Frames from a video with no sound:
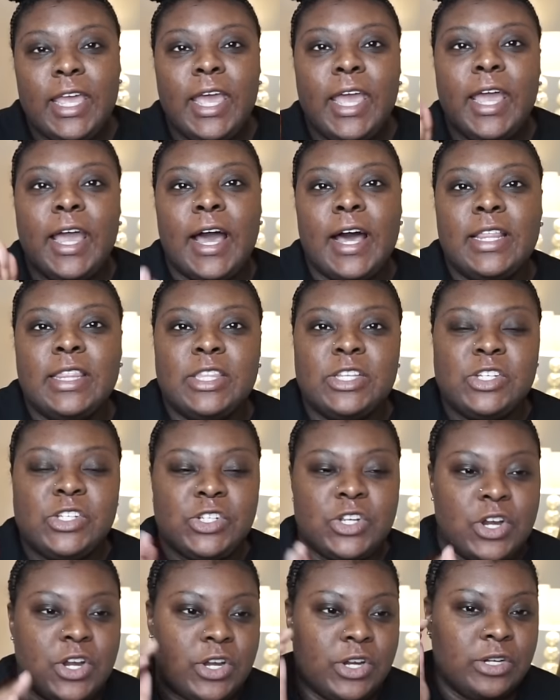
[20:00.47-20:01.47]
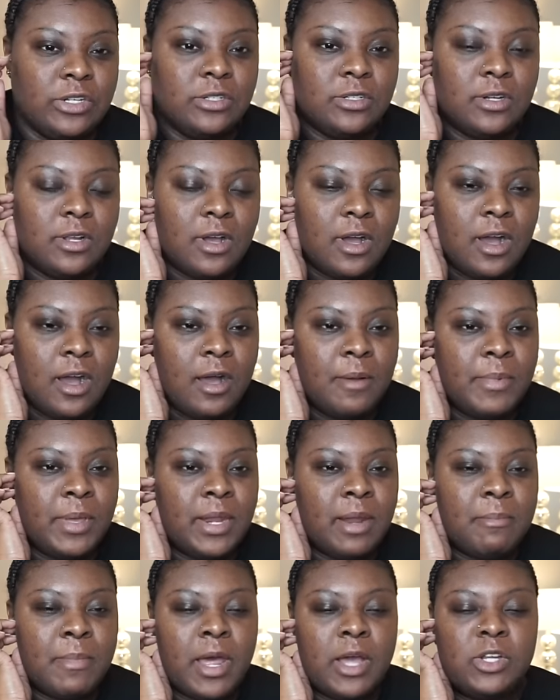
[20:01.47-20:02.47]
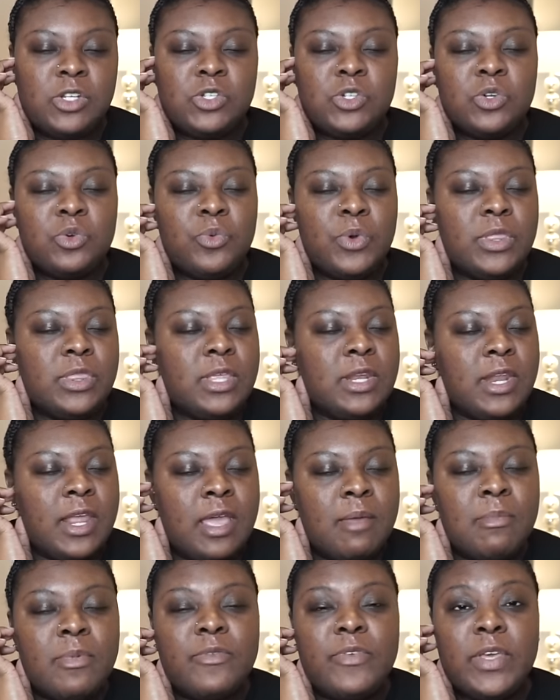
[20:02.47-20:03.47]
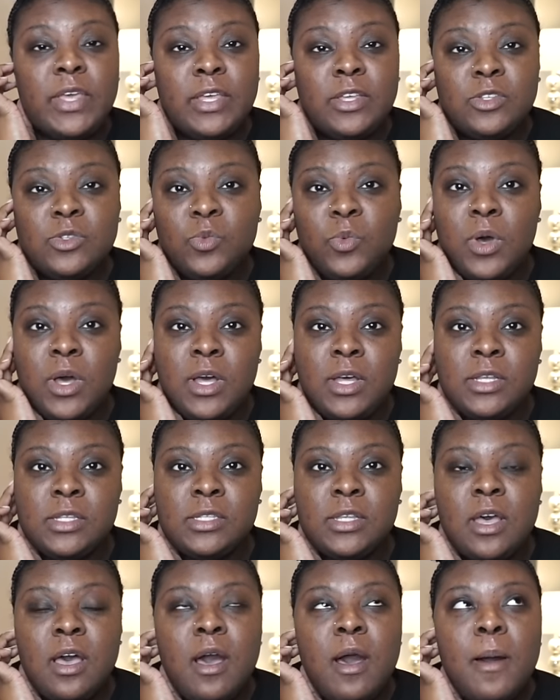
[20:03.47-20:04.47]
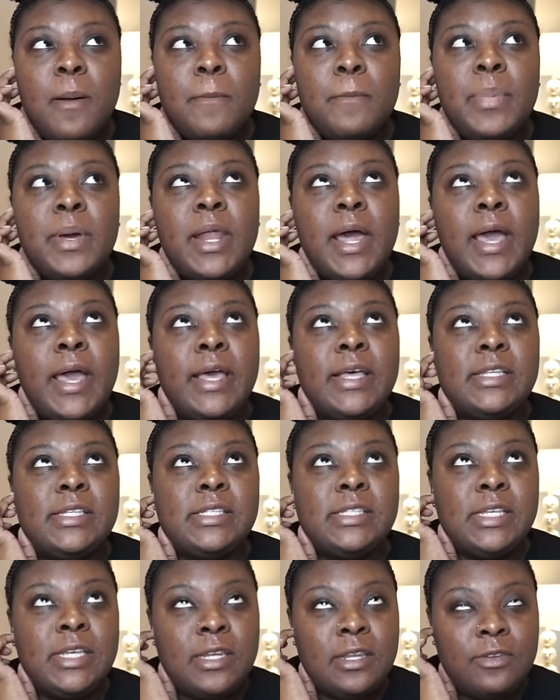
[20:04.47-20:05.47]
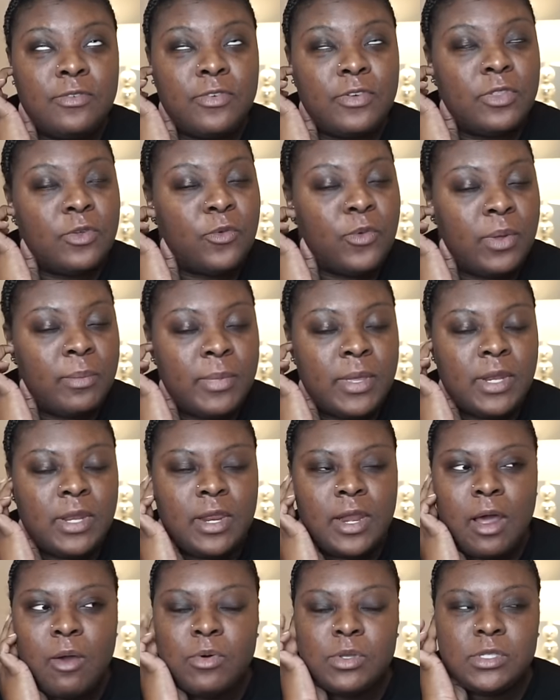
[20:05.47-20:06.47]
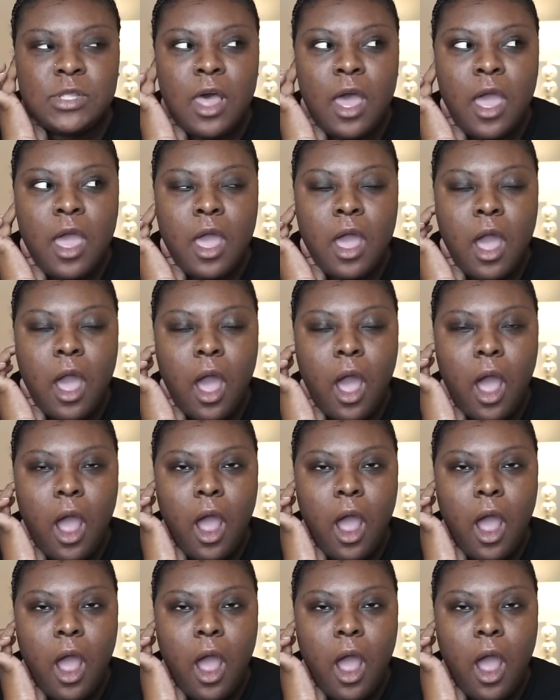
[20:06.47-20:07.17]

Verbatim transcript: had got this shirt, and I'm not sure what the name of his was, but I had seen it for the women and I was like,